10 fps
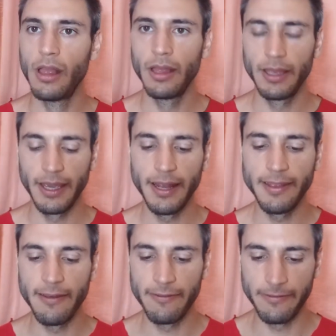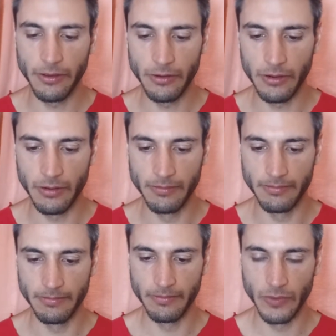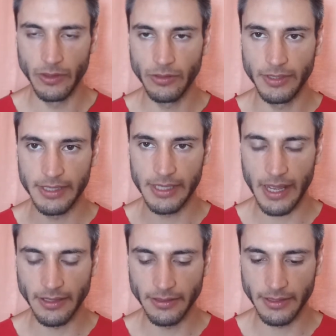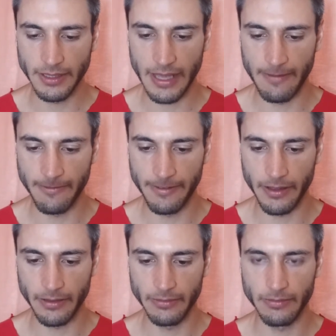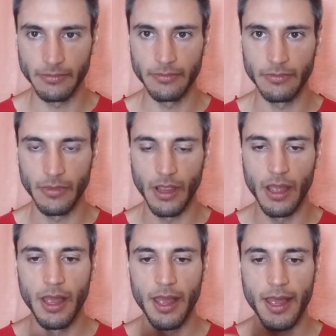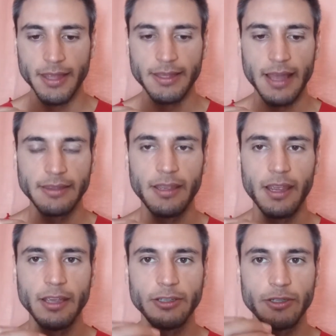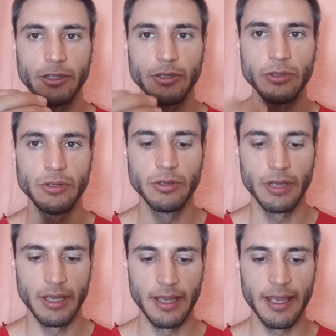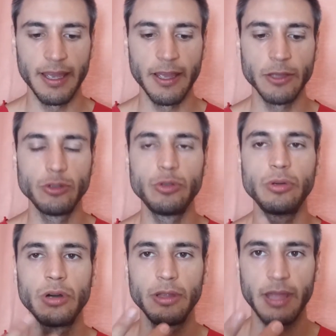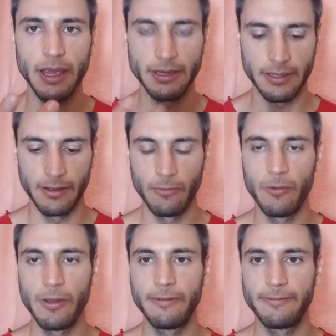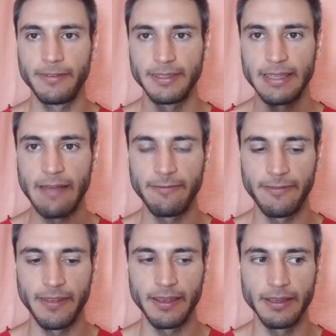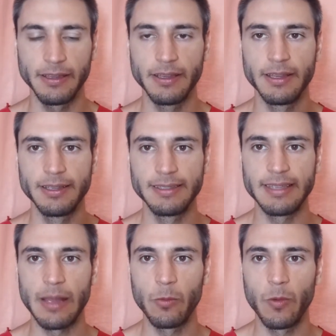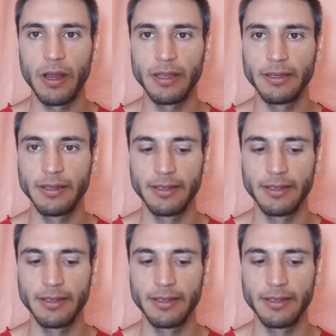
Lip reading: really the fuel to start something that takes you to connect with something, someone,